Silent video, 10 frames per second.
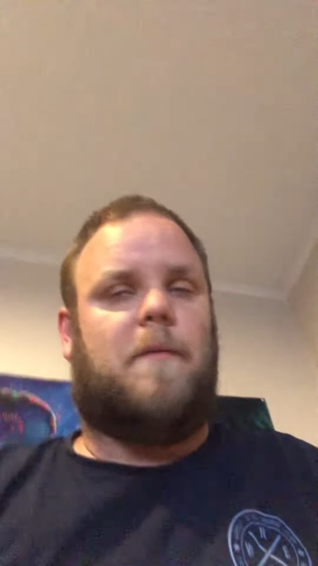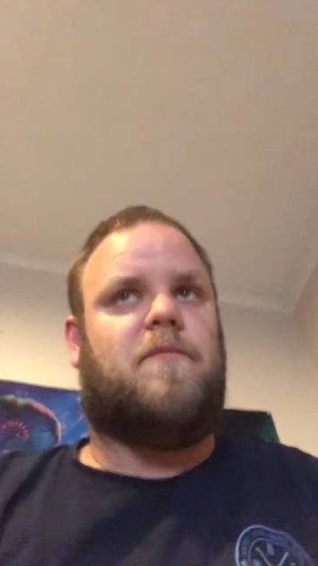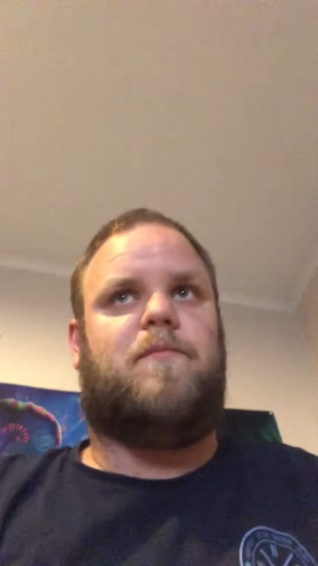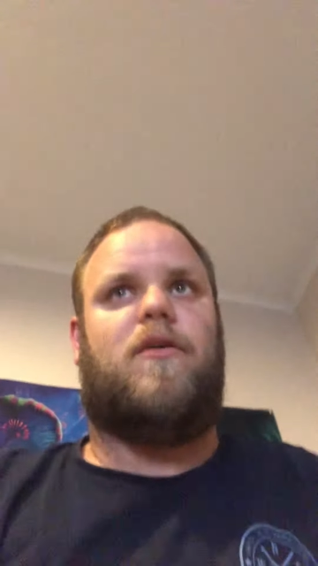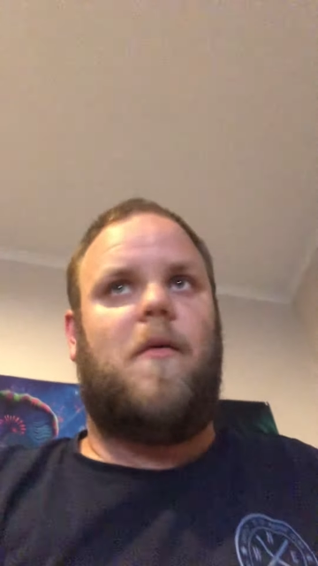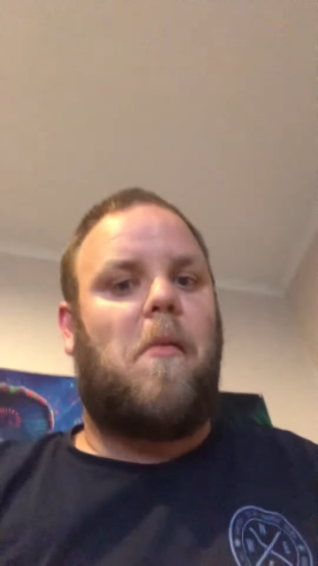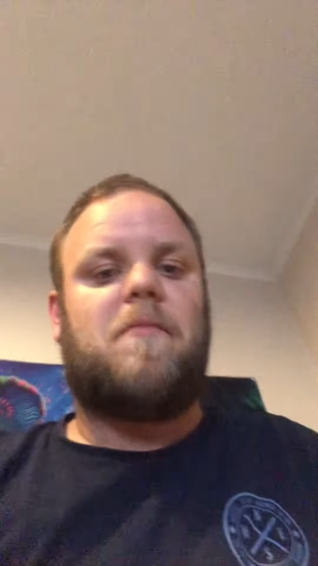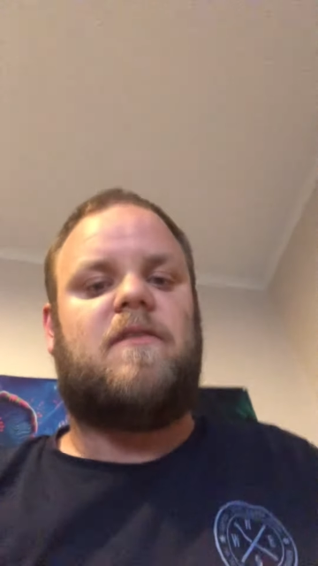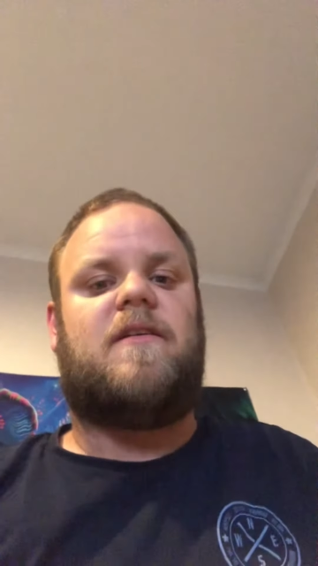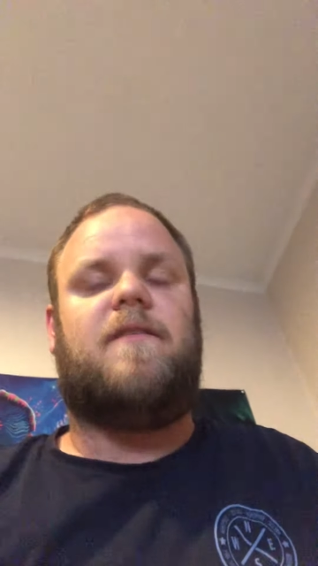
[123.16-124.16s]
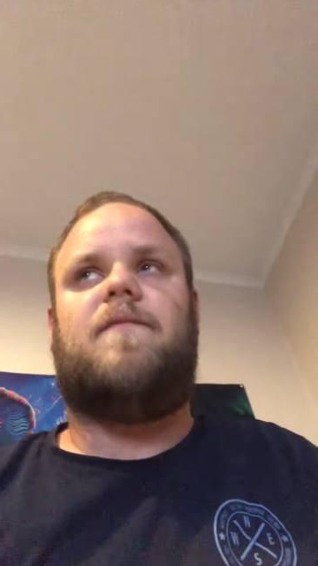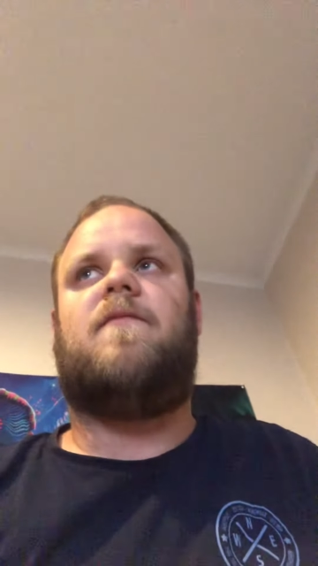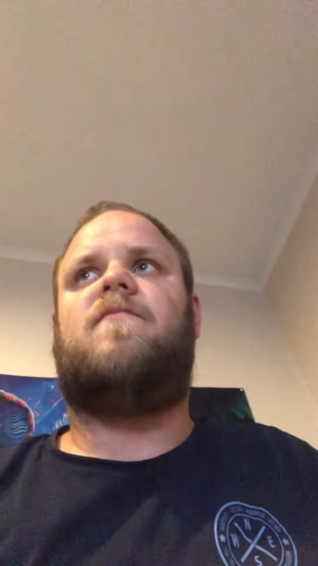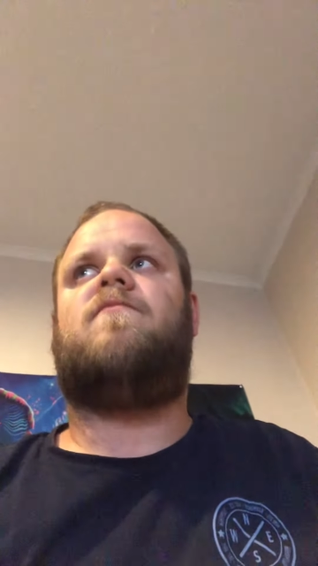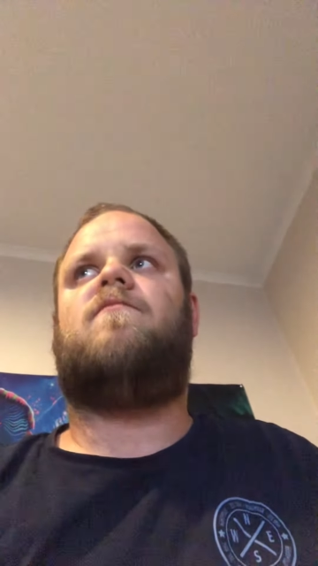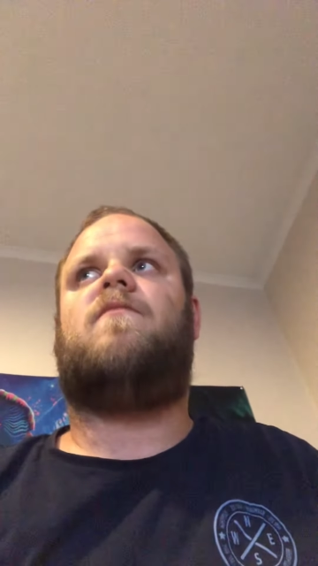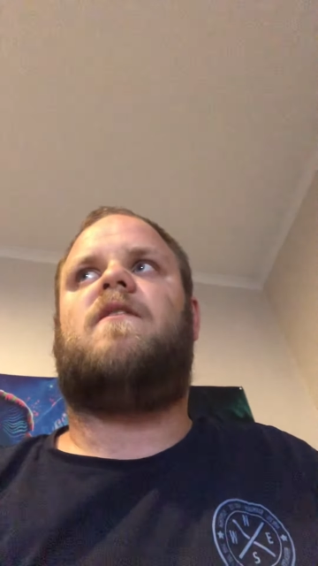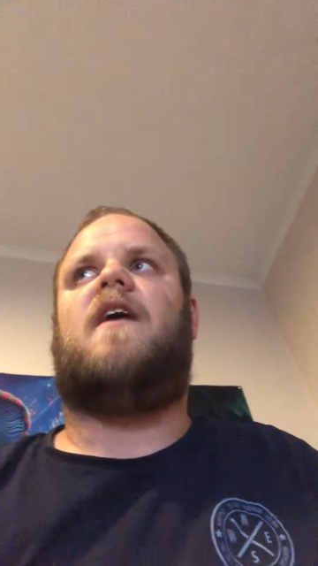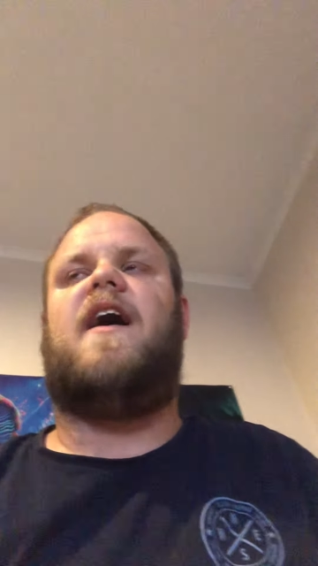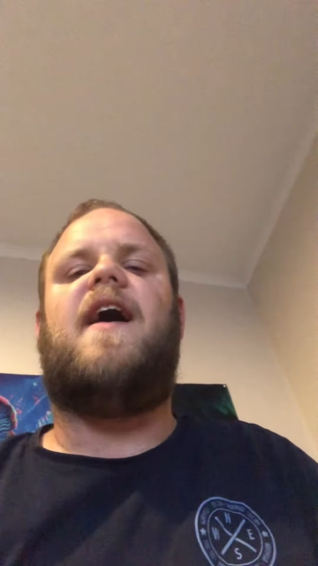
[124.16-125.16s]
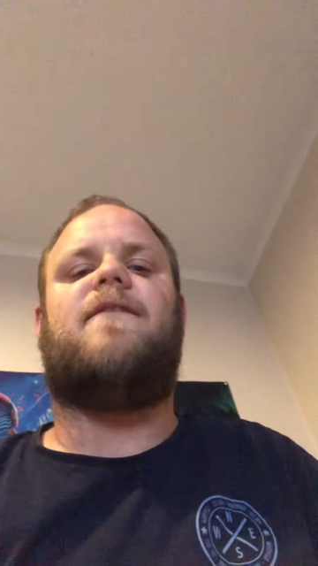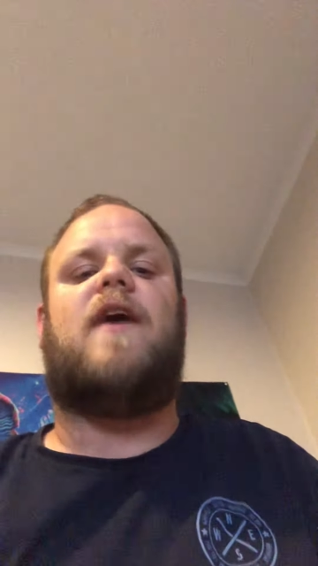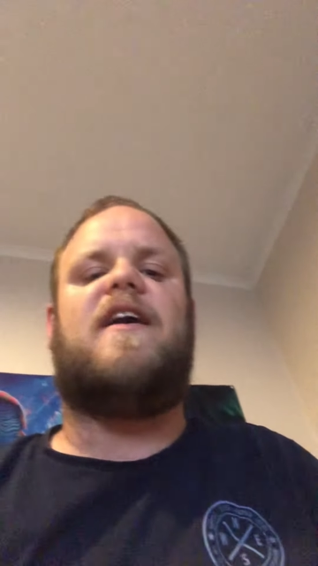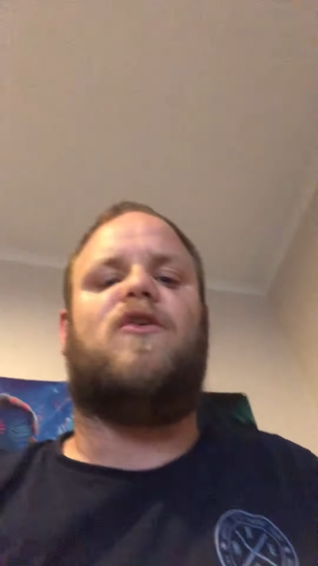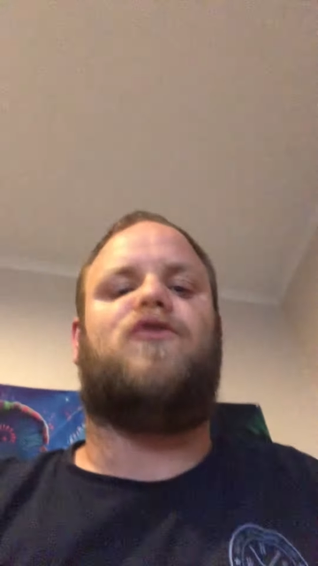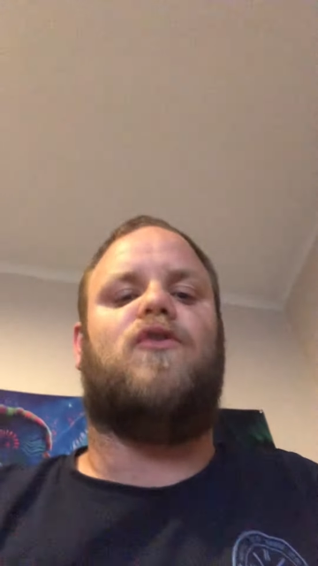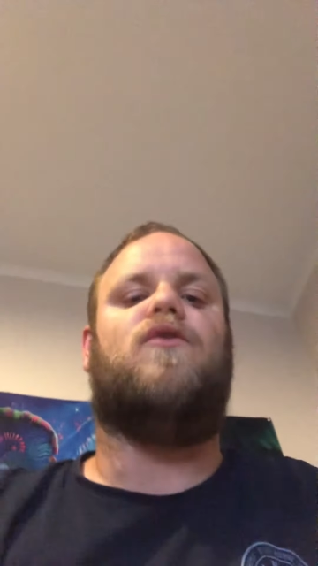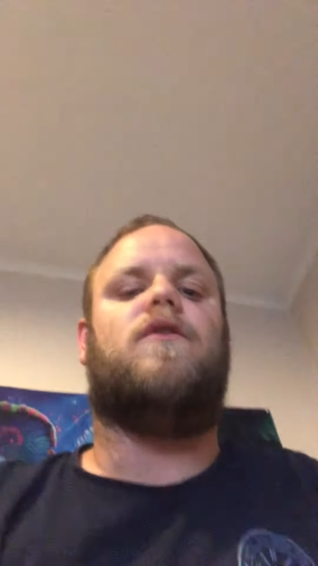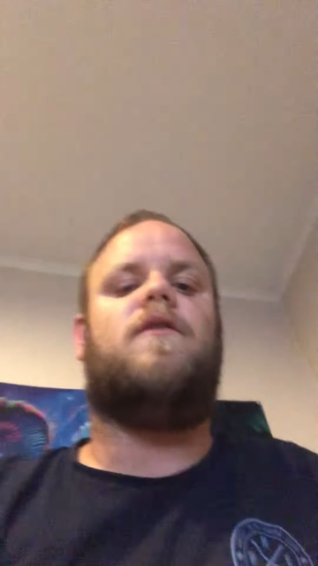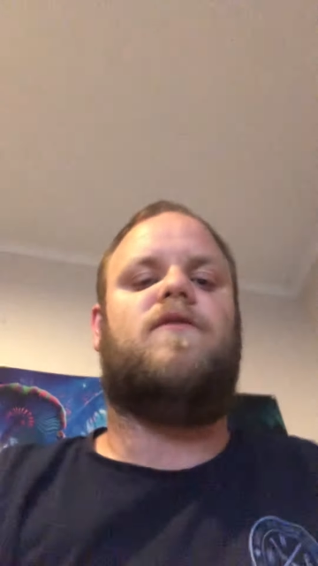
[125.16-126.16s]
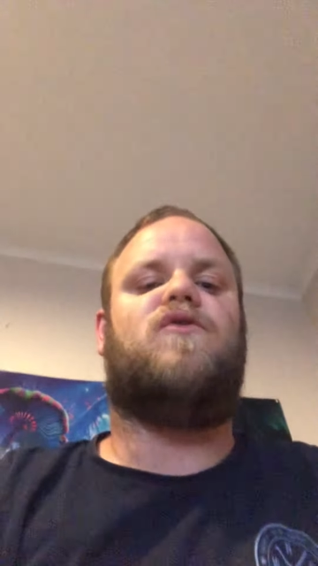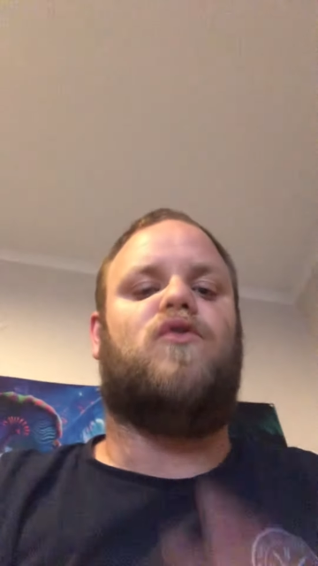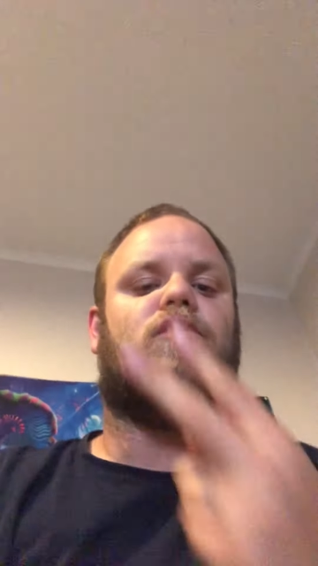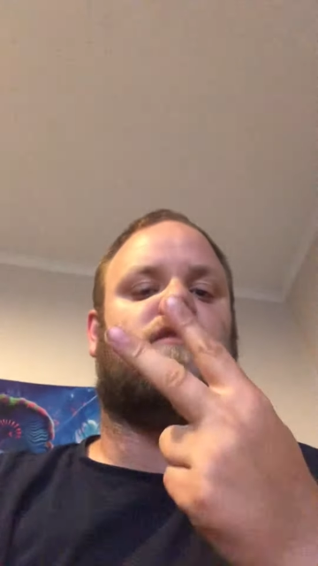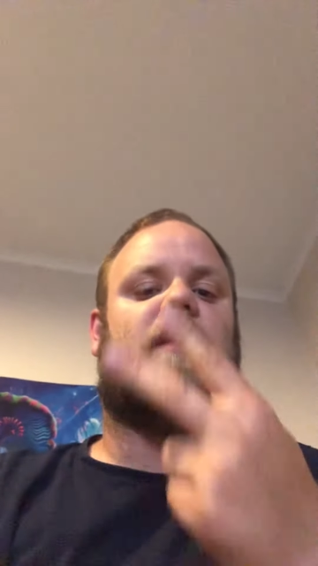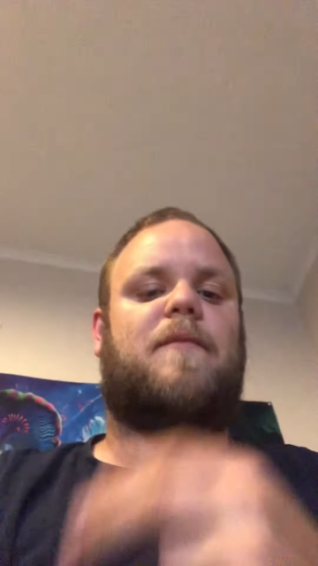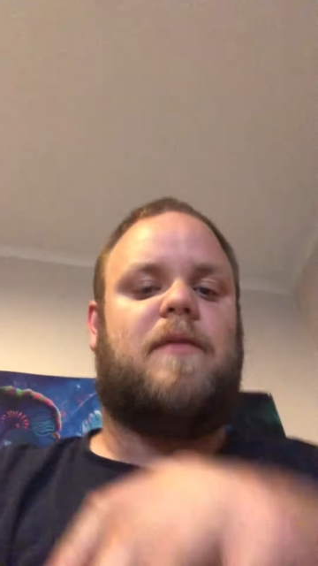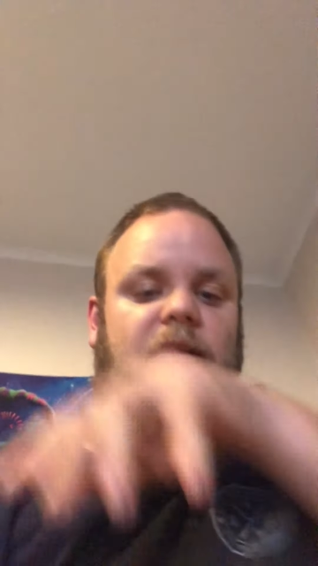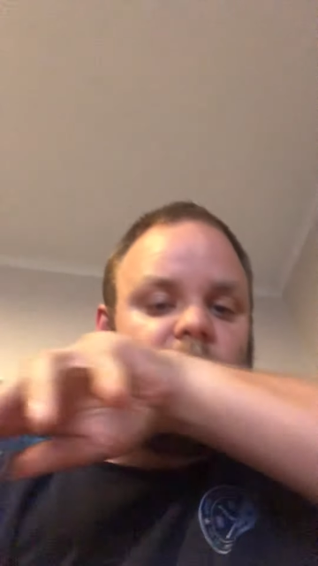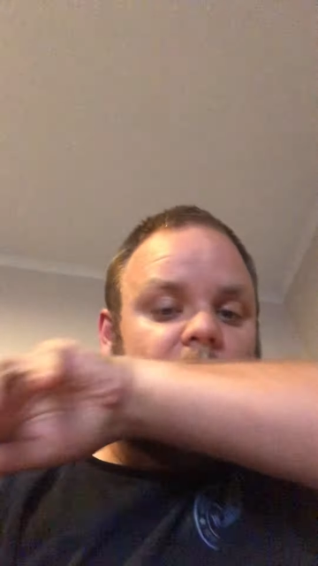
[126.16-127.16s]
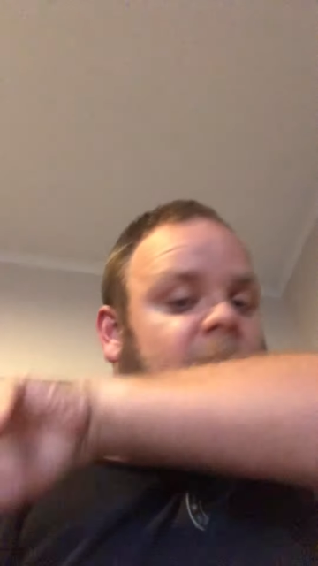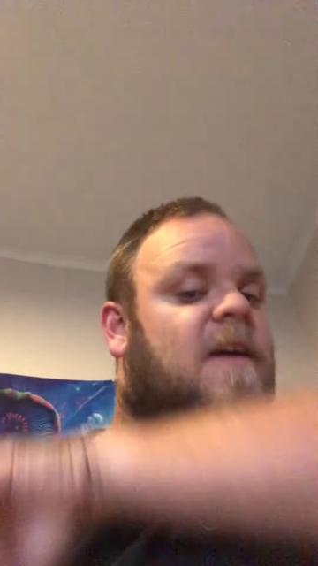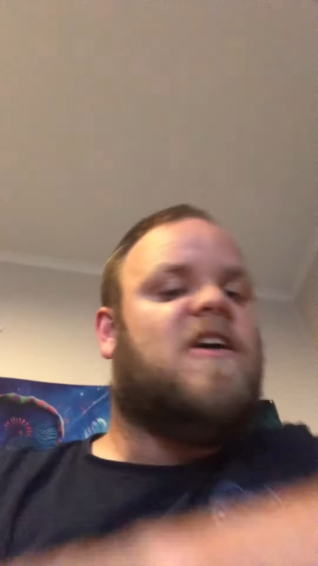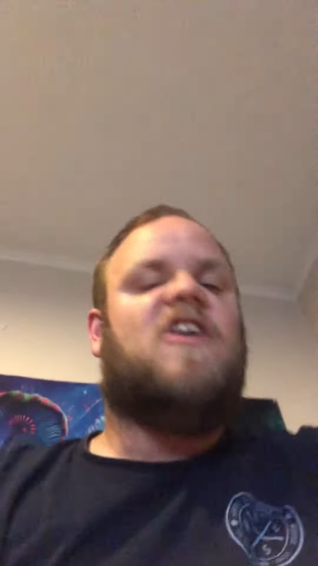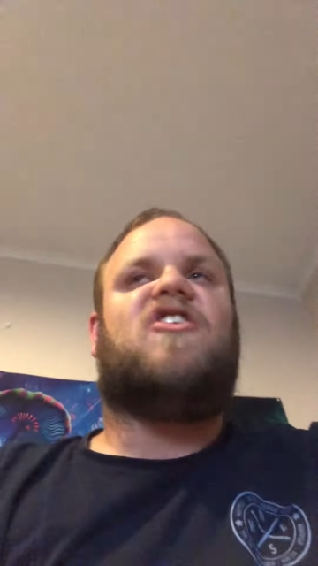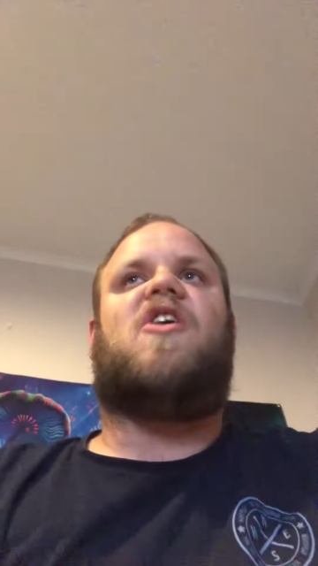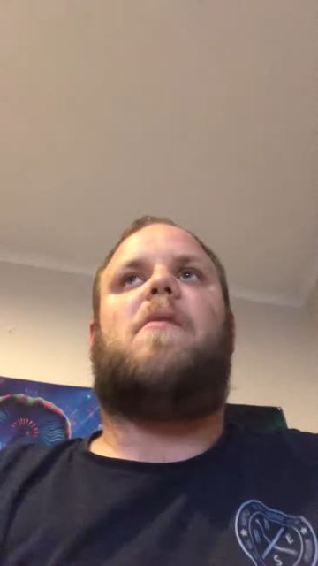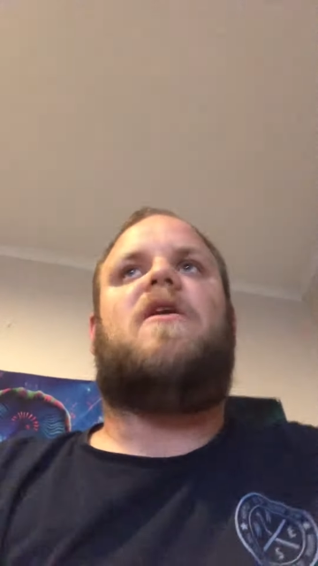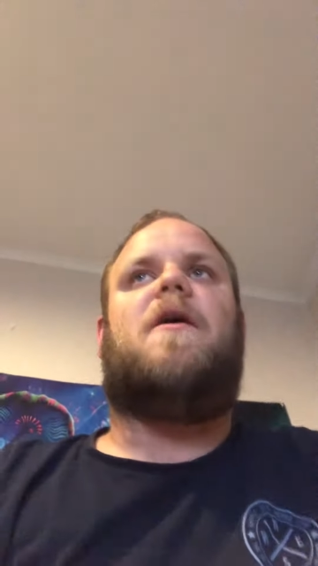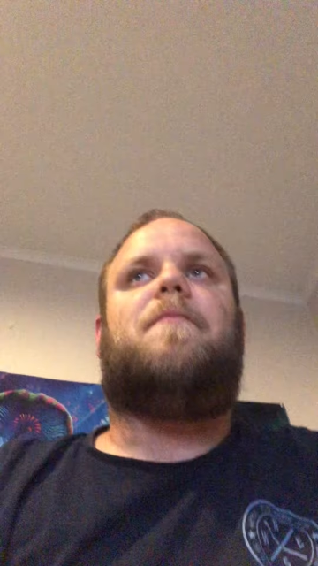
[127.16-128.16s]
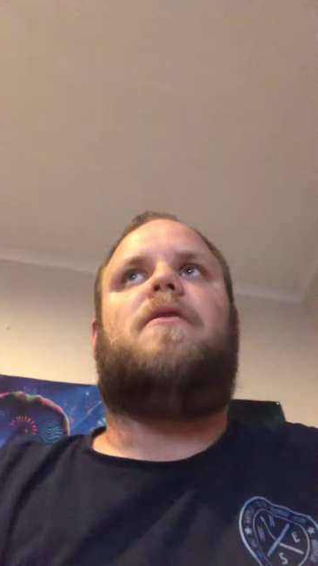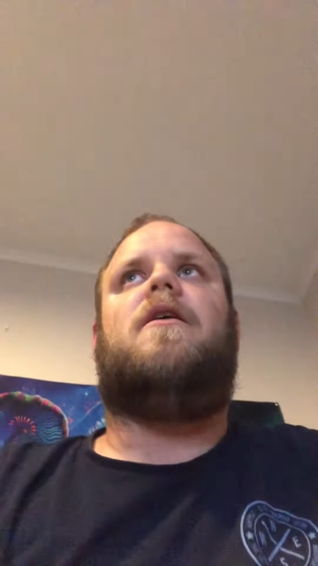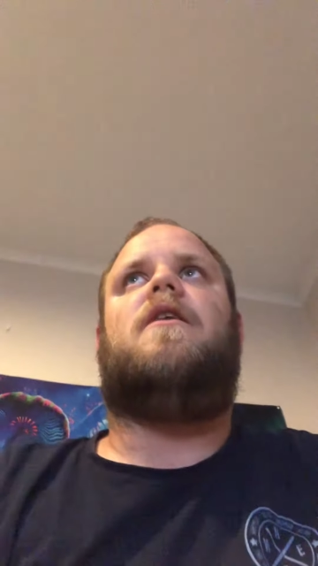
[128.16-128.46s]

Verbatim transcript: I'm probably in. I have Halo 2, two gameplays coming up.